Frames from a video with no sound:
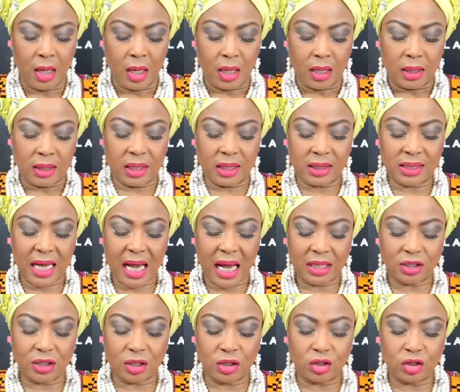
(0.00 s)
This
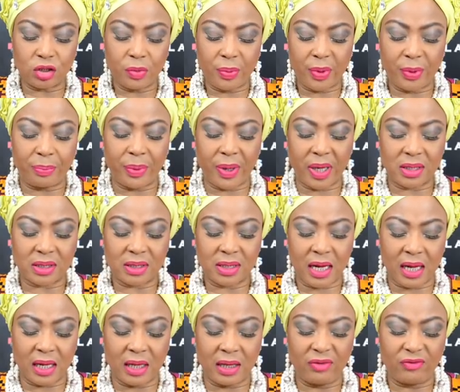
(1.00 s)
action should be
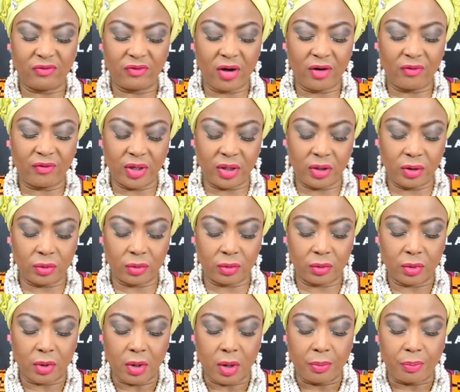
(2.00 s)
personal, involving you
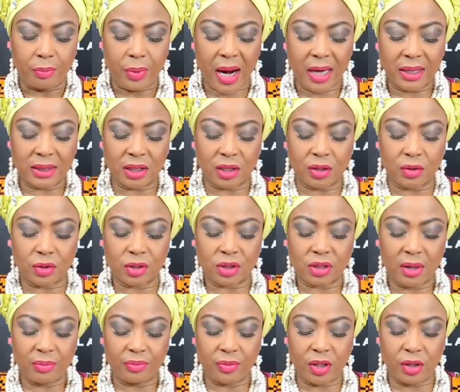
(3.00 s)
practical,
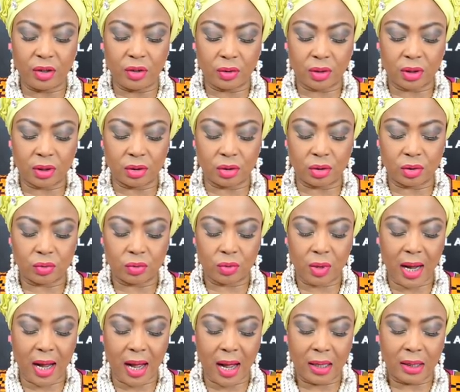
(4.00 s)
something you can do,
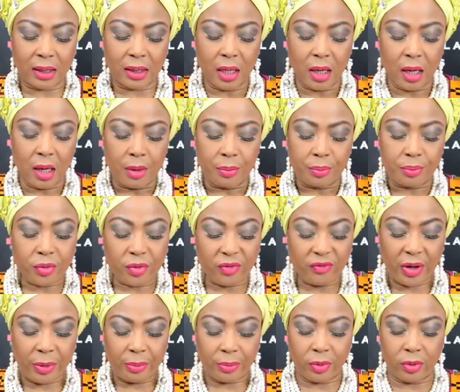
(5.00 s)
and
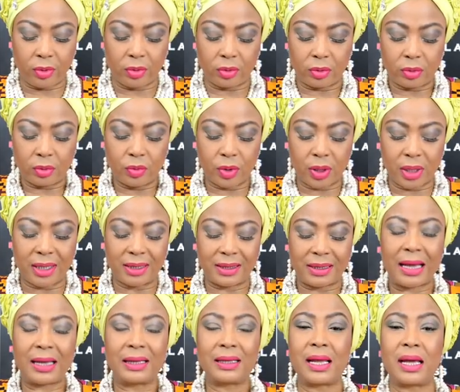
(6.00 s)
provable with a
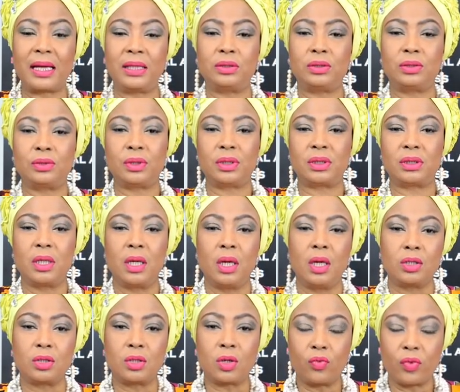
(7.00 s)
deadline to it.
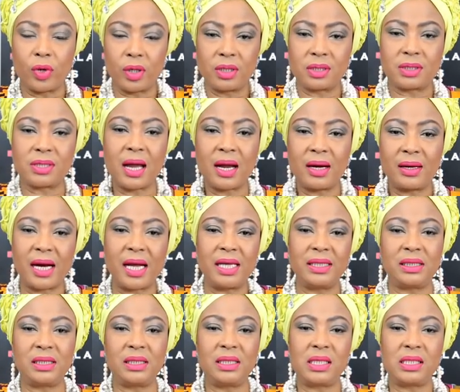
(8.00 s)
So when you start
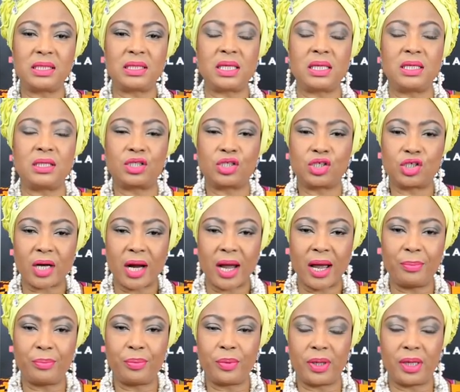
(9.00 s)
writing these things, try
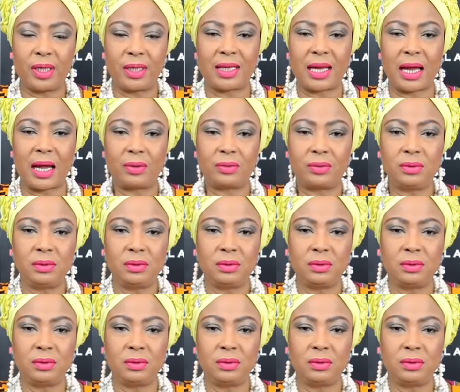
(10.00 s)
and put it down